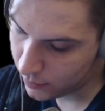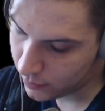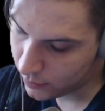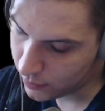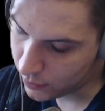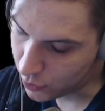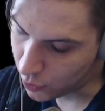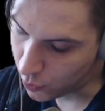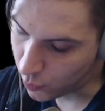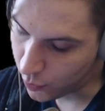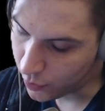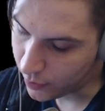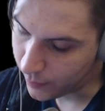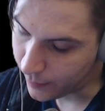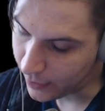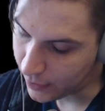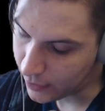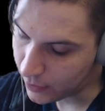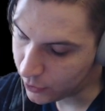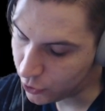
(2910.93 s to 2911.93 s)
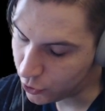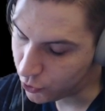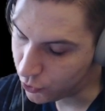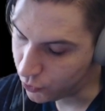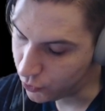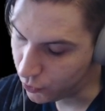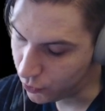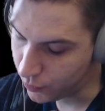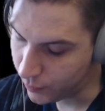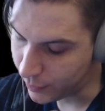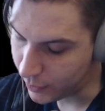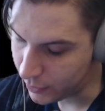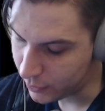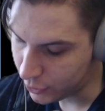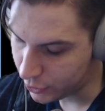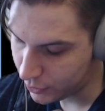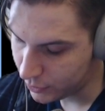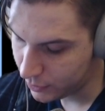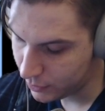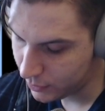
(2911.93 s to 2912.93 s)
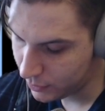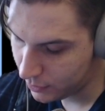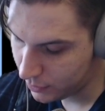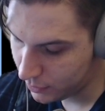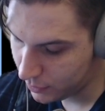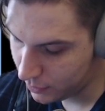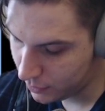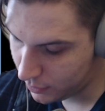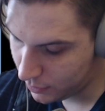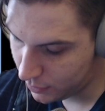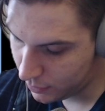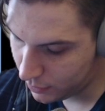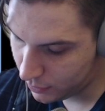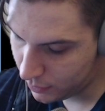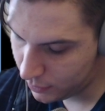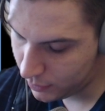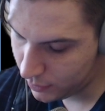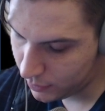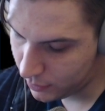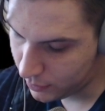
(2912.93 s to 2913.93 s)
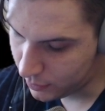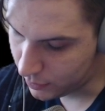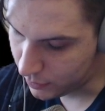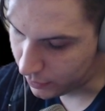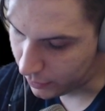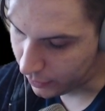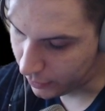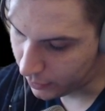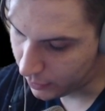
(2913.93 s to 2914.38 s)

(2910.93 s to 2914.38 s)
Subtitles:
Don't want to make it too much. Like